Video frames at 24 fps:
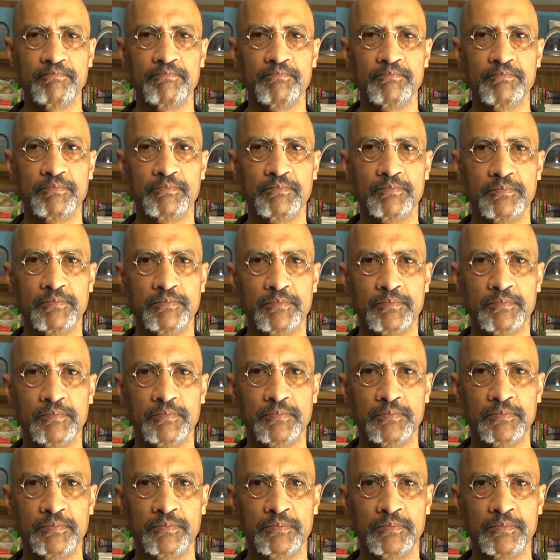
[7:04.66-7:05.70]

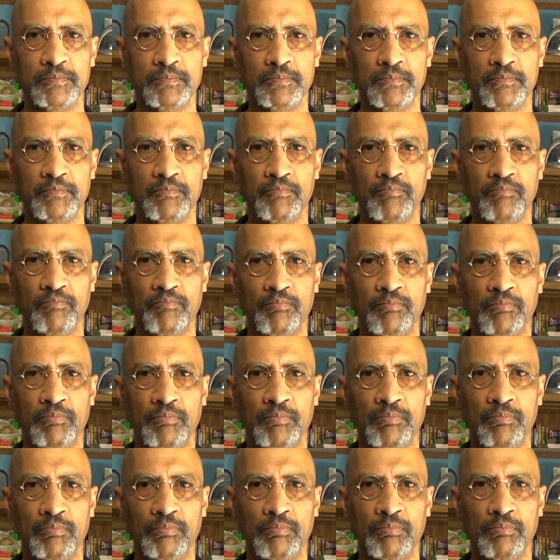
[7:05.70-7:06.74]

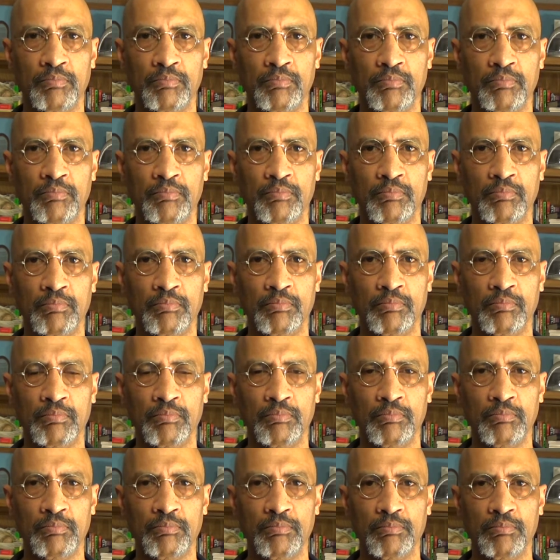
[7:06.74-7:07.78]

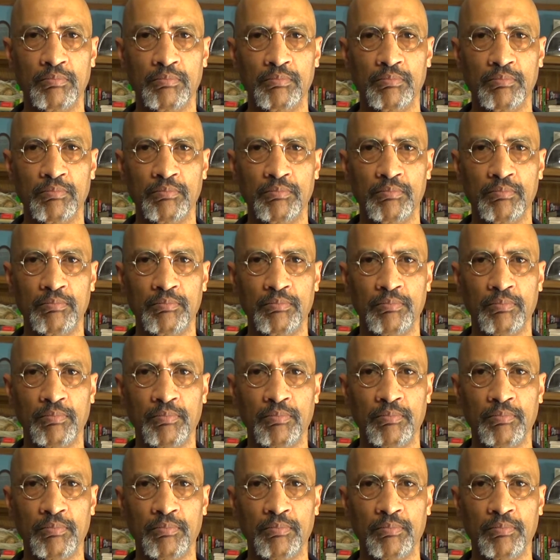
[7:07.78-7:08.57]
(silence)